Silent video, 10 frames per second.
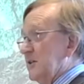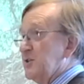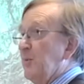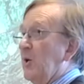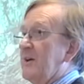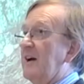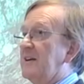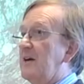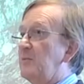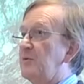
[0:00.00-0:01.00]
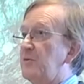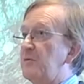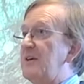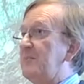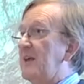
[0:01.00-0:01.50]
morning I came through
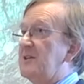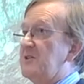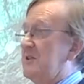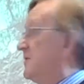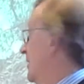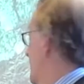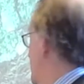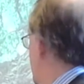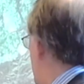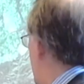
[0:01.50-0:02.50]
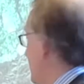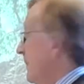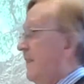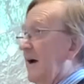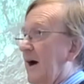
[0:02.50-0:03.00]
three places. I went there,
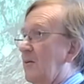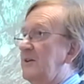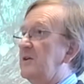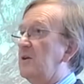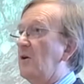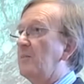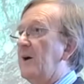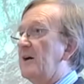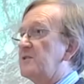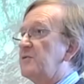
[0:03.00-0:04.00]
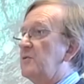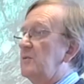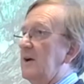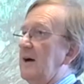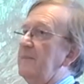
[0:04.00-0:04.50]
I went a long pass
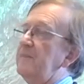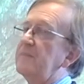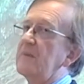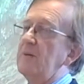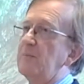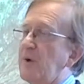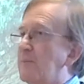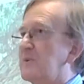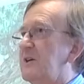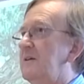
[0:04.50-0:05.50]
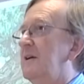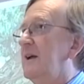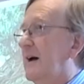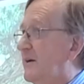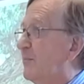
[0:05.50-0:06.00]
through Brompton,
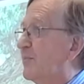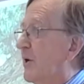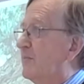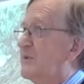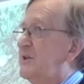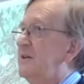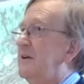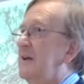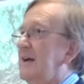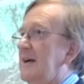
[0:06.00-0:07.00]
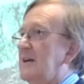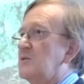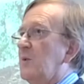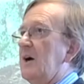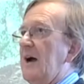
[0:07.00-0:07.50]
and in Brompton
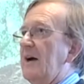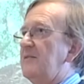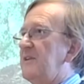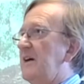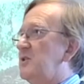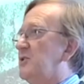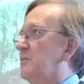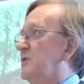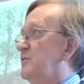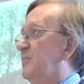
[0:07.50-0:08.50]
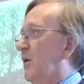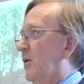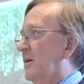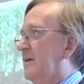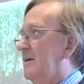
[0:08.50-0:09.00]
is where aviation was
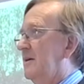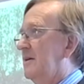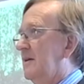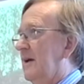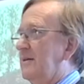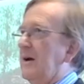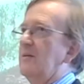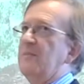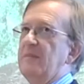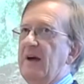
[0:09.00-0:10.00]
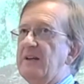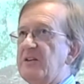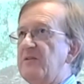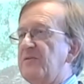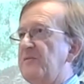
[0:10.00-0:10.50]
born.
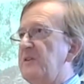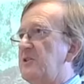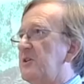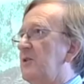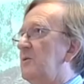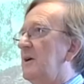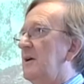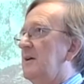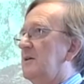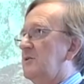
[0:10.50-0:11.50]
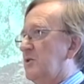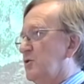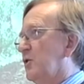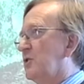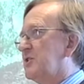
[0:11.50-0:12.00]
1852, Sir
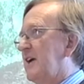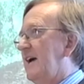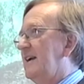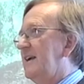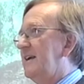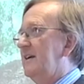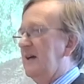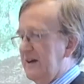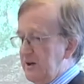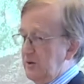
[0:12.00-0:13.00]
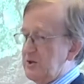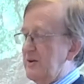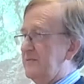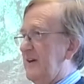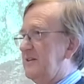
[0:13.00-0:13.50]
George Cayley, and he also
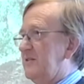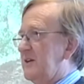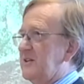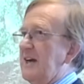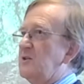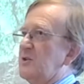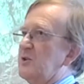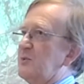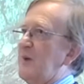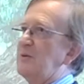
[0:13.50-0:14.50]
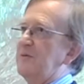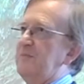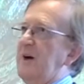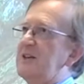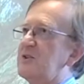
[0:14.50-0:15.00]
invented the tension spoke
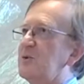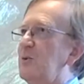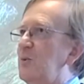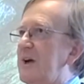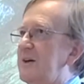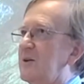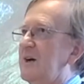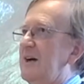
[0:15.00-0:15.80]
bicycle wheel,